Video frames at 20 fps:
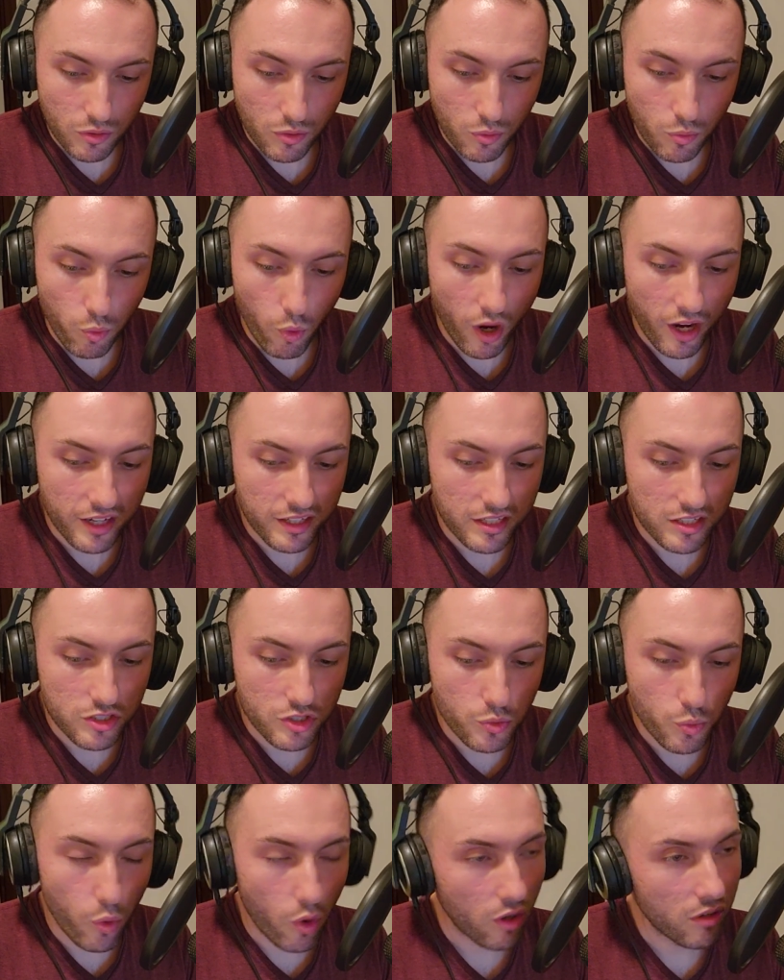Why did
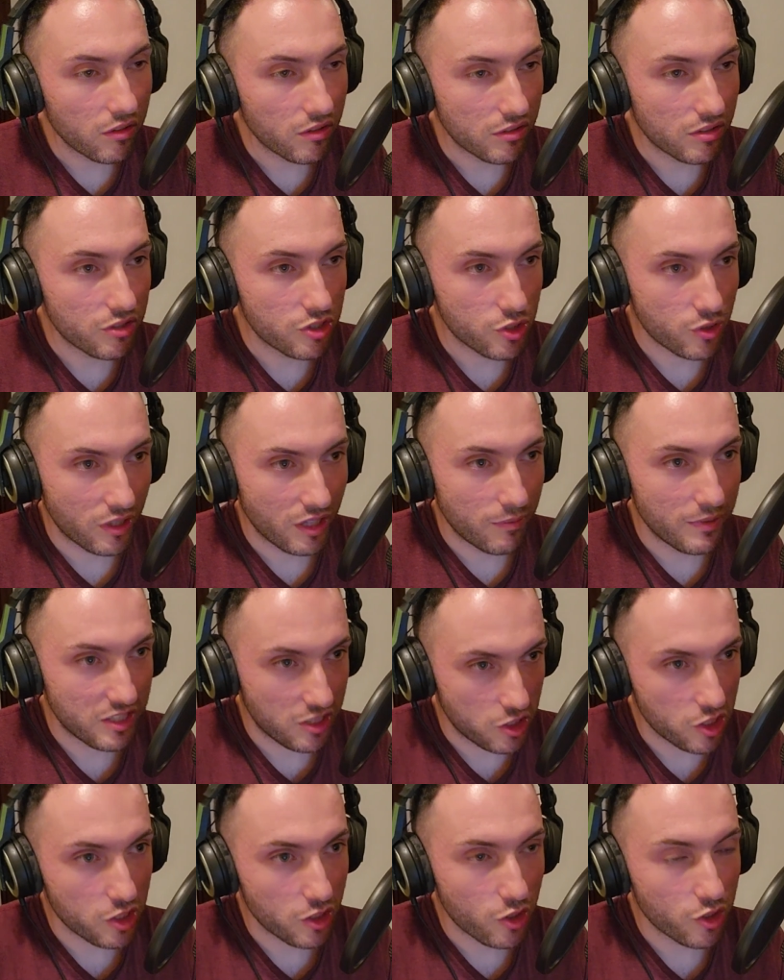you want to stream? Is
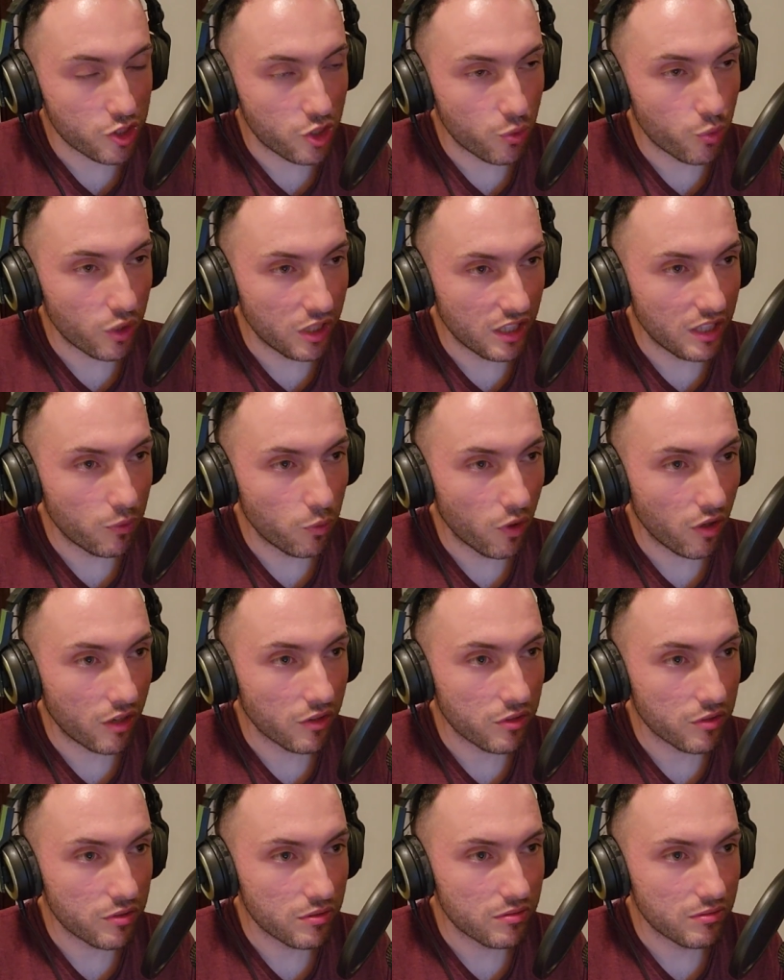it just because you really
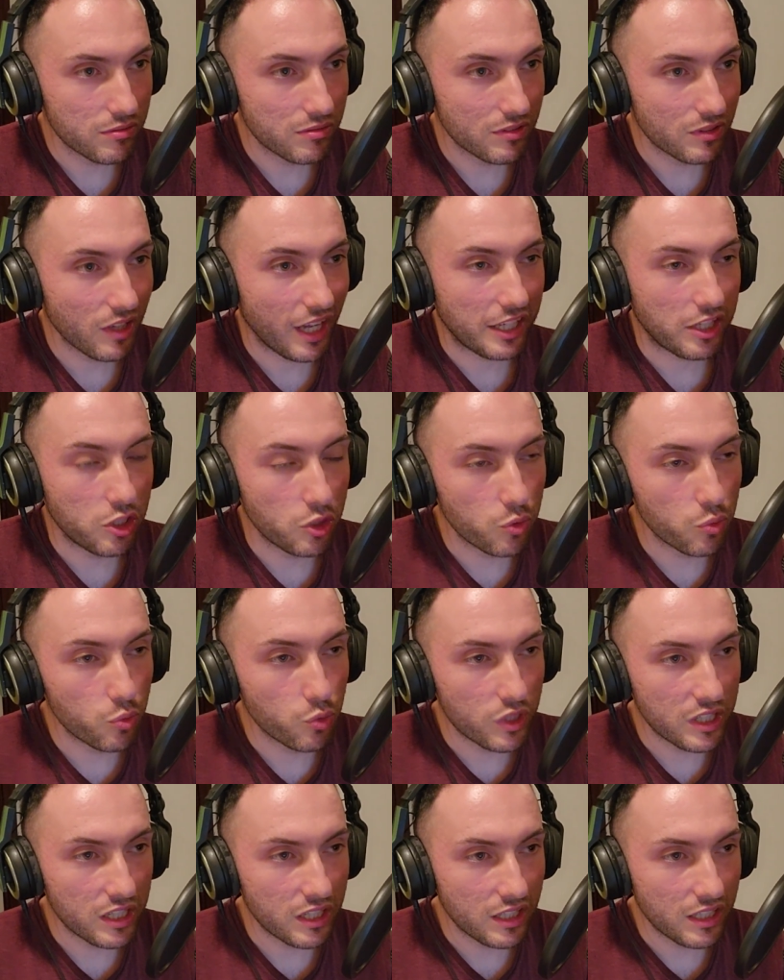wanted to? Like you
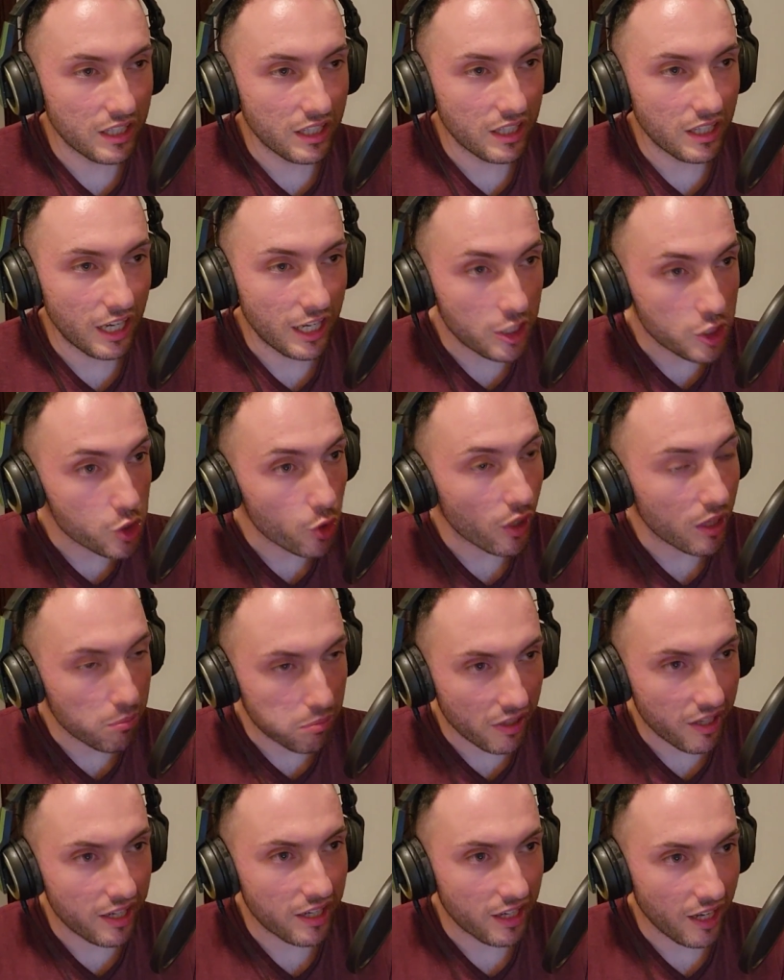really enjoy
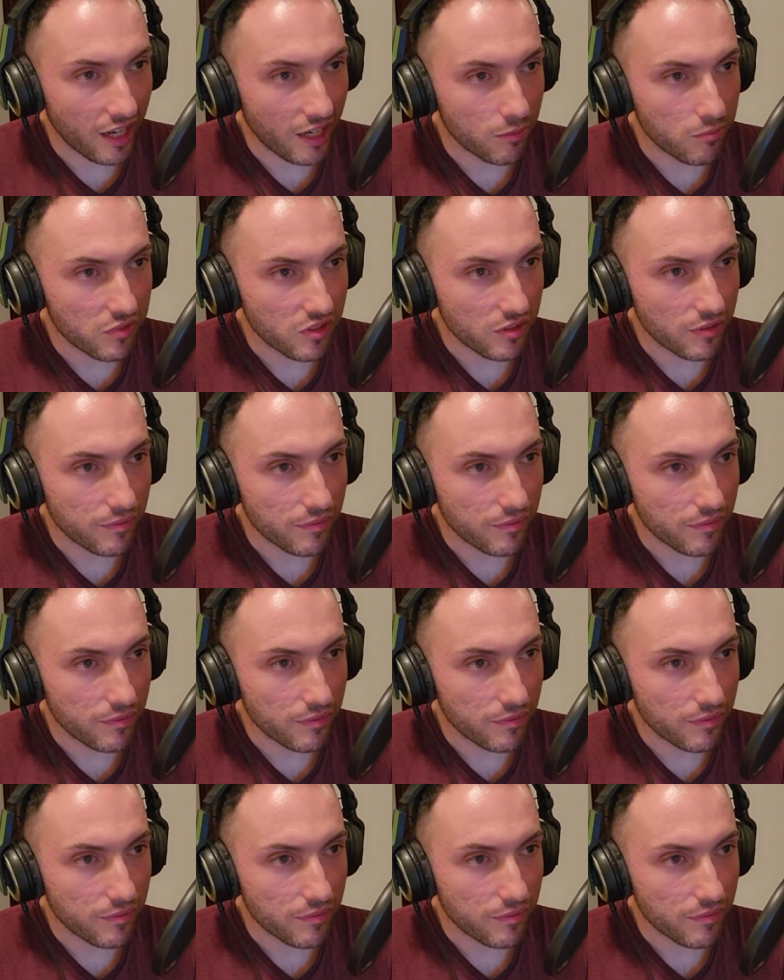playing games?